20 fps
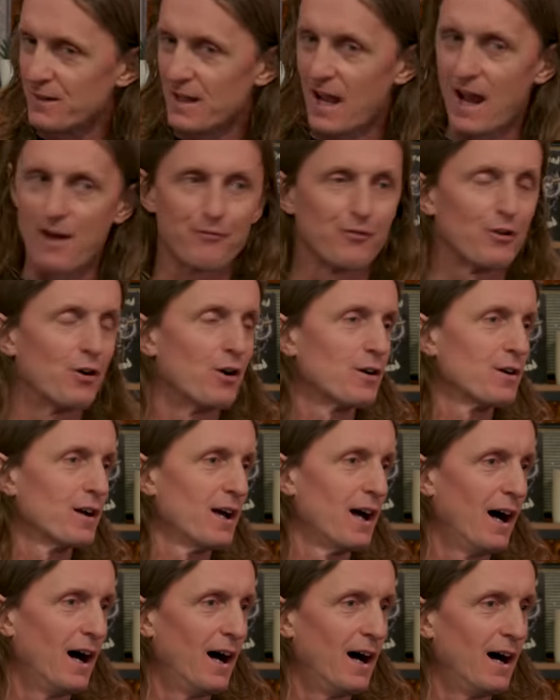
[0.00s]
effort,
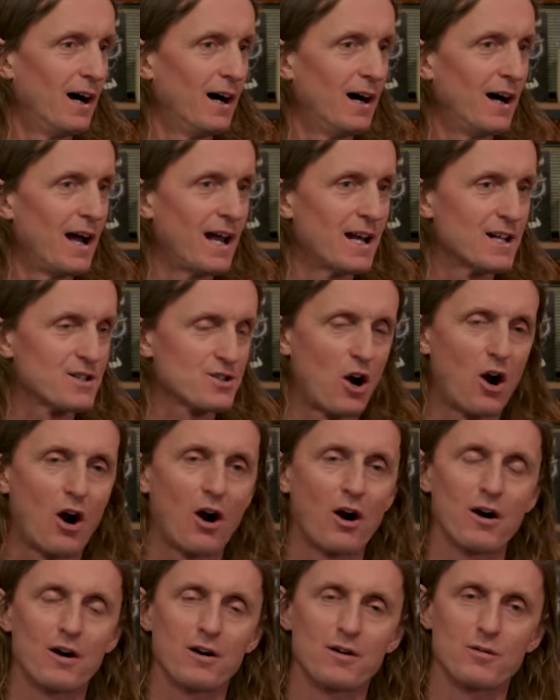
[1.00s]
and it's
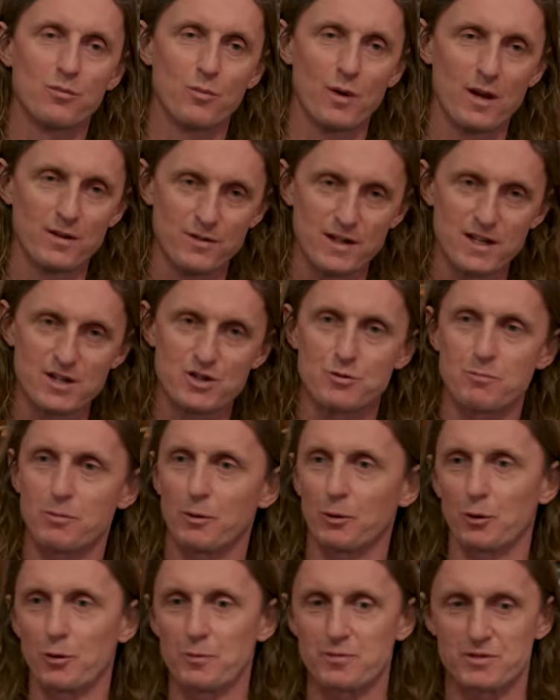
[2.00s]
hard when these
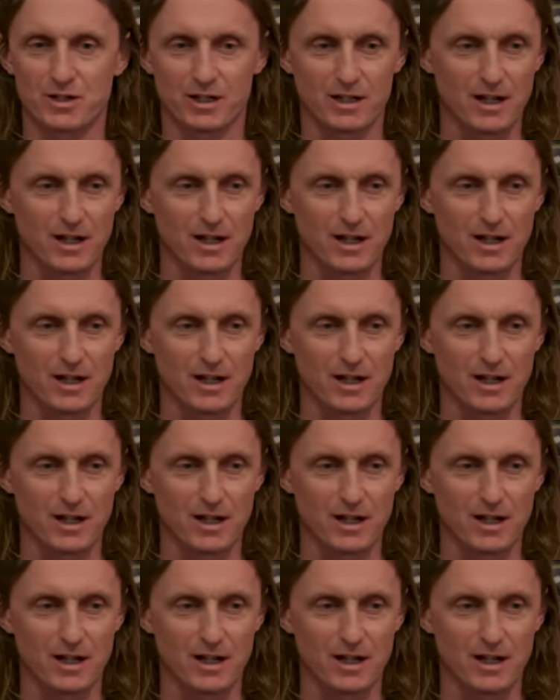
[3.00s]
super groups to